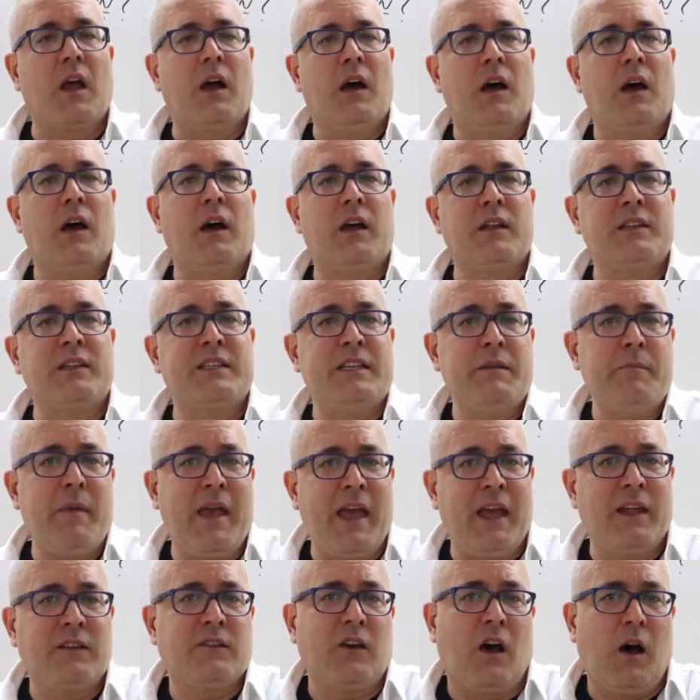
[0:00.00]

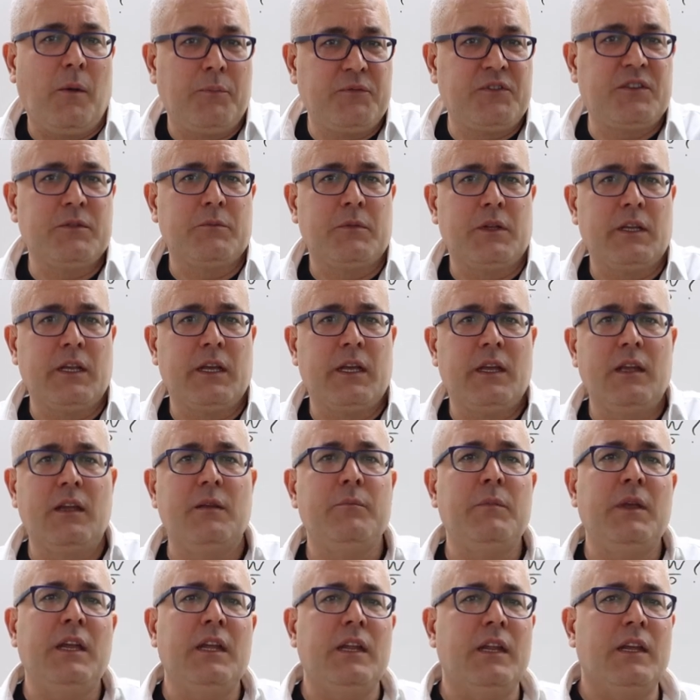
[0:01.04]
demand optimally,
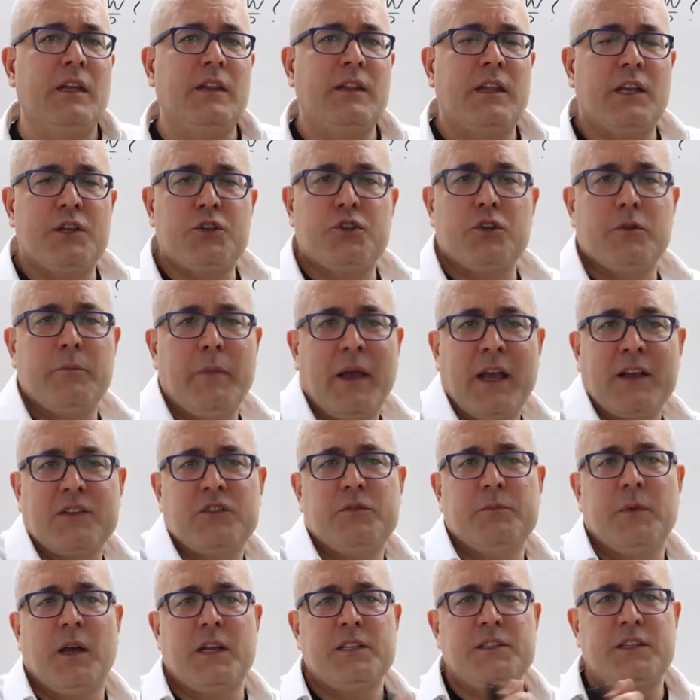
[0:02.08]
meaning they should
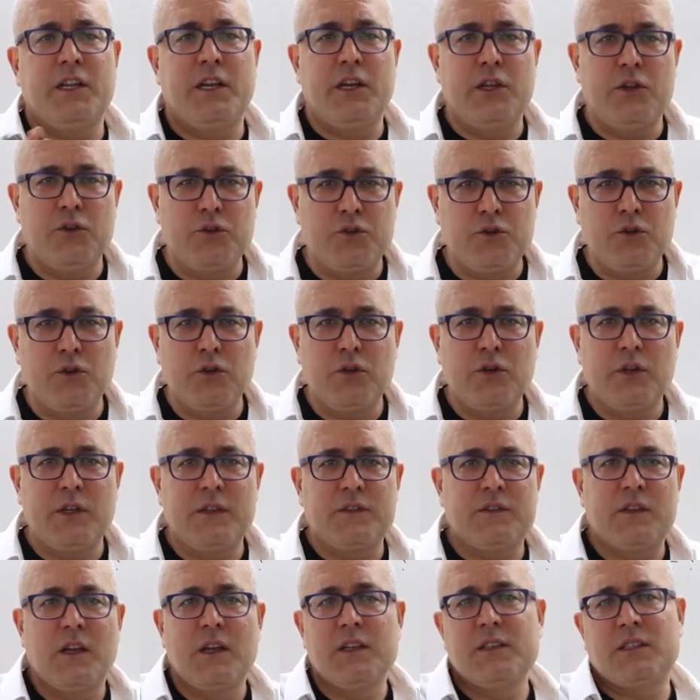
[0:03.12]
maximize their utilities